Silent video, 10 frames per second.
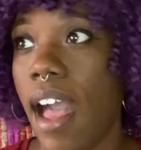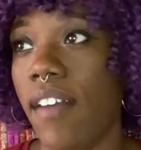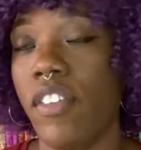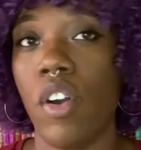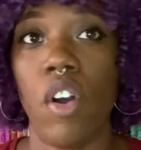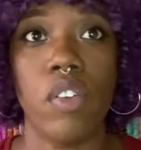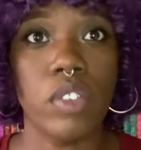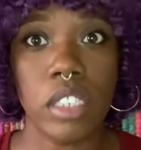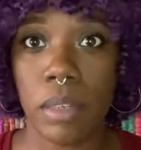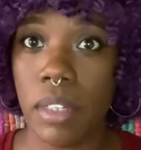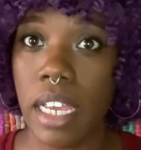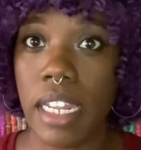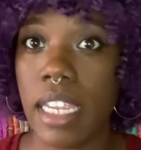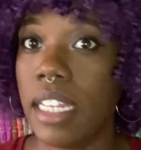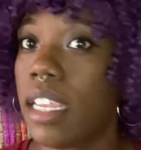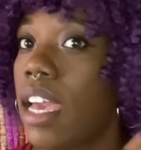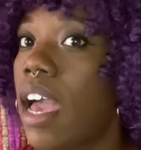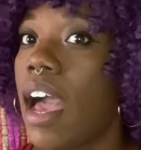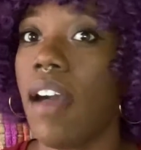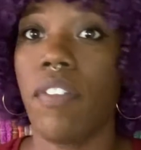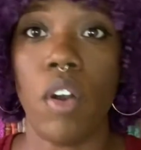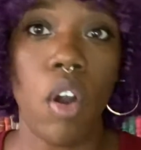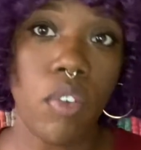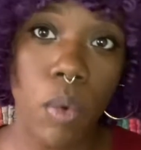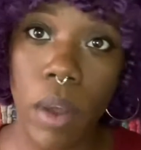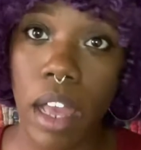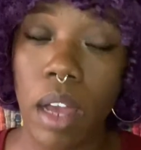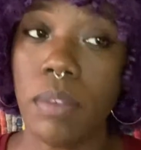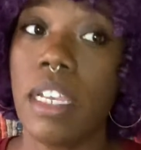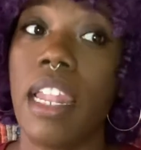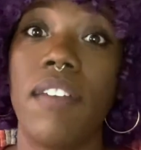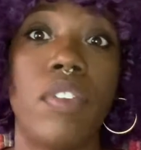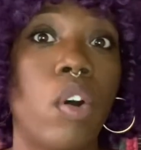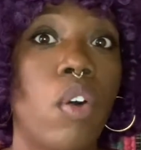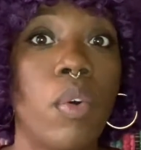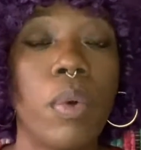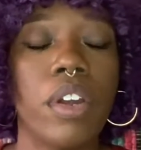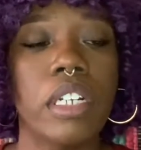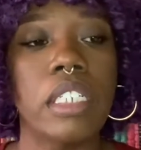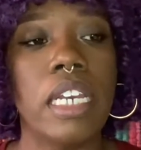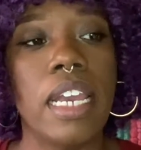I feel overstimulated, I feel overwhelmed, and I feel overworked.